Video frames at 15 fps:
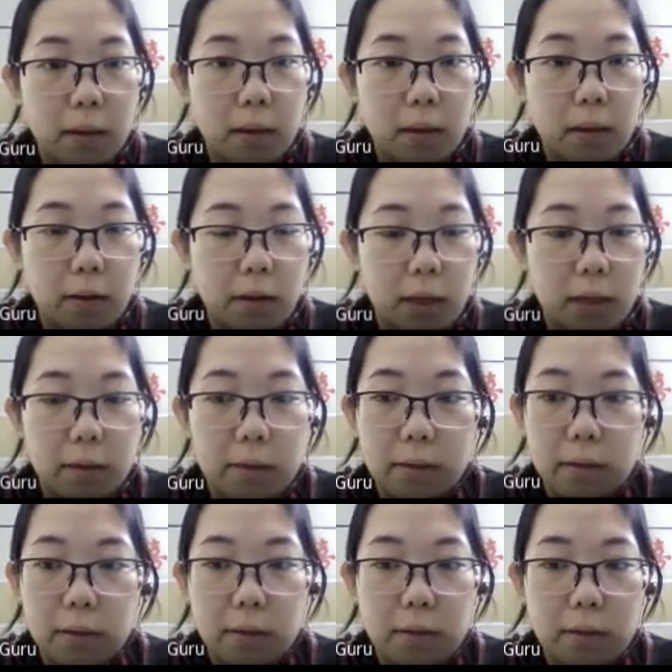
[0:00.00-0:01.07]
All right,
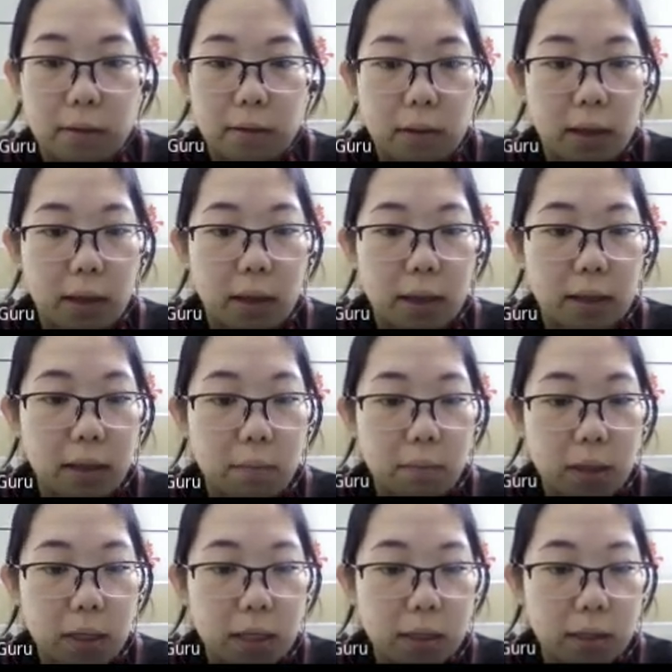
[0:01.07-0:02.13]
the
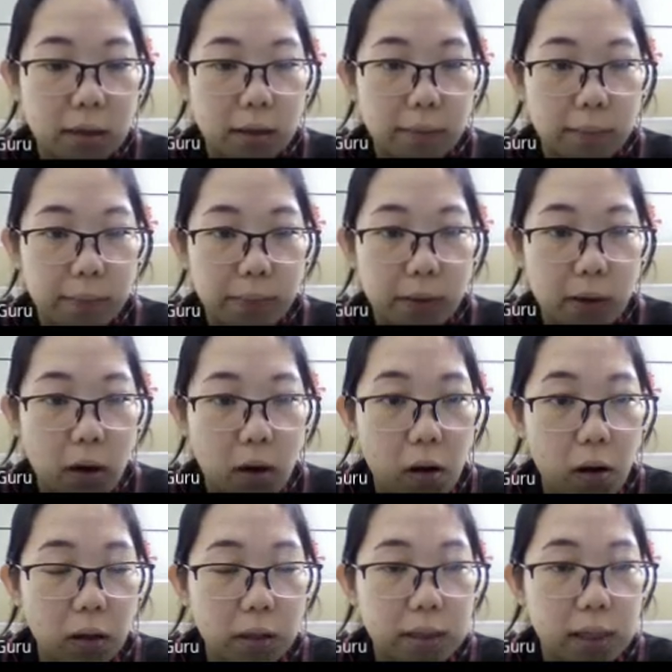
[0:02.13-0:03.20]
minute
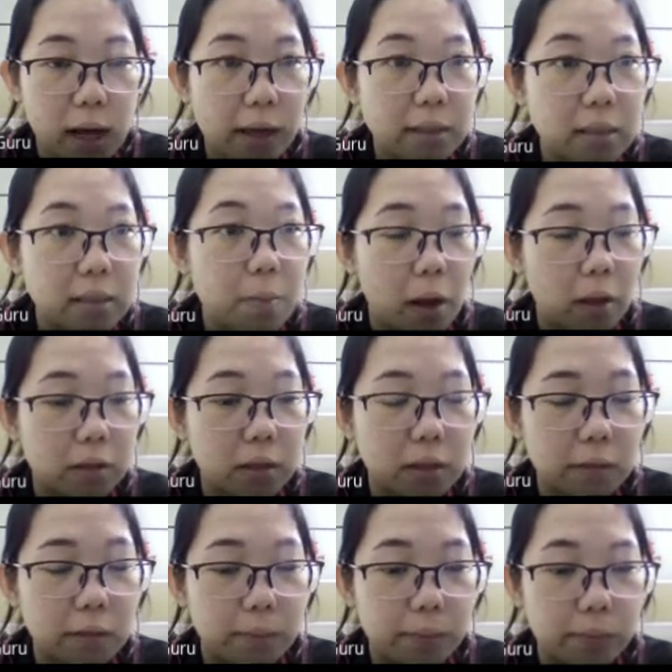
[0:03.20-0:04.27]
all the ice
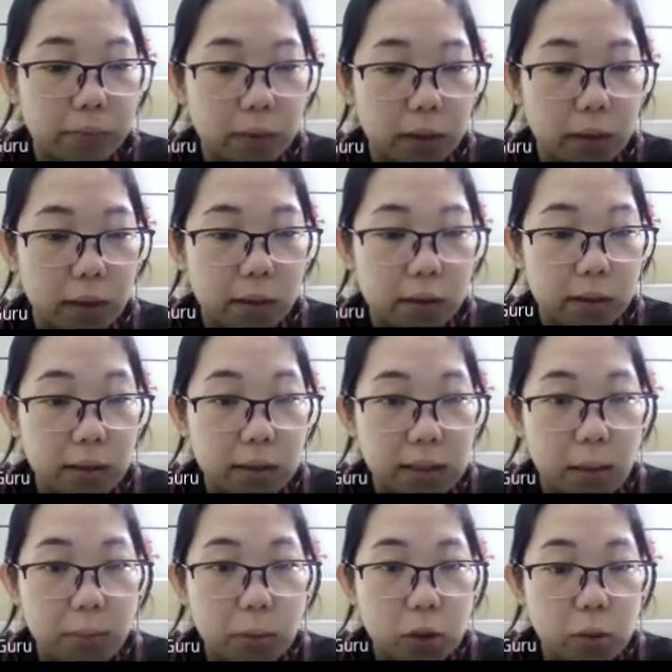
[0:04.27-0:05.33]
melted, the
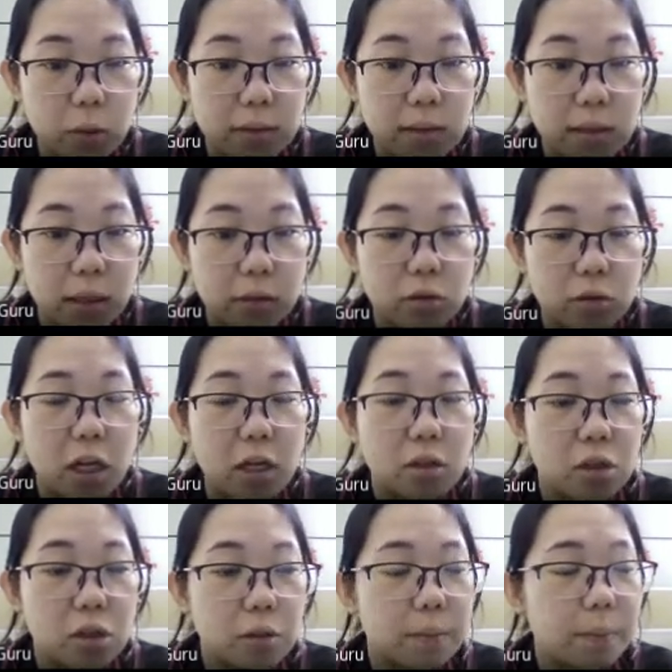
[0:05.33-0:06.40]
temperature will start to
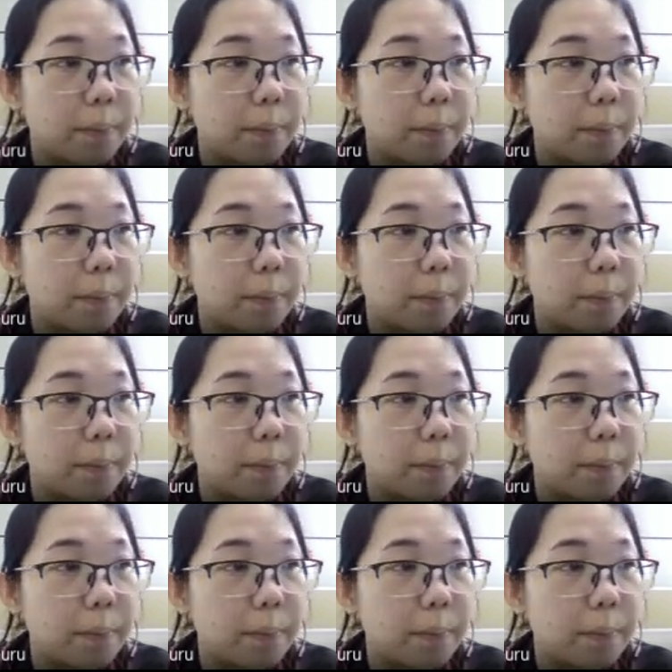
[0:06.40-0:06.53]
change.